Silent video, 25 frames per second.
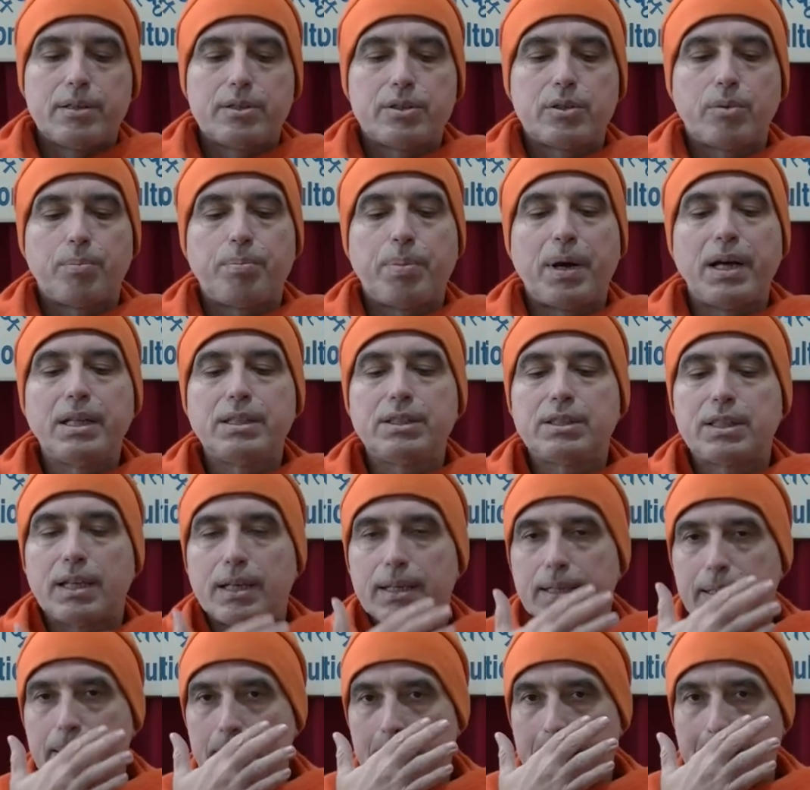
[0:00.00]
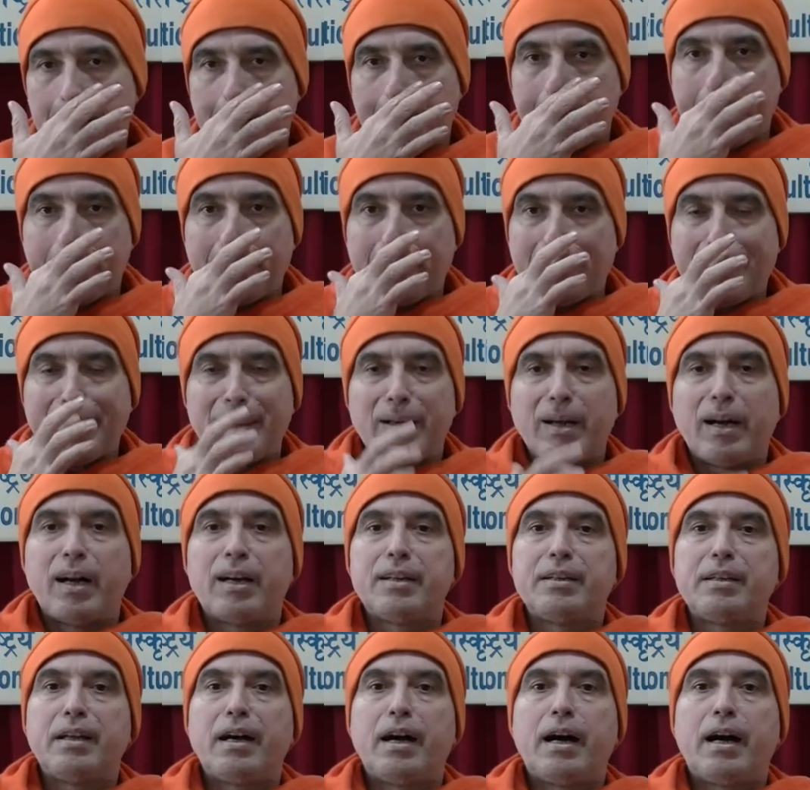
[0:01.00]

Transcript: So Panchang are the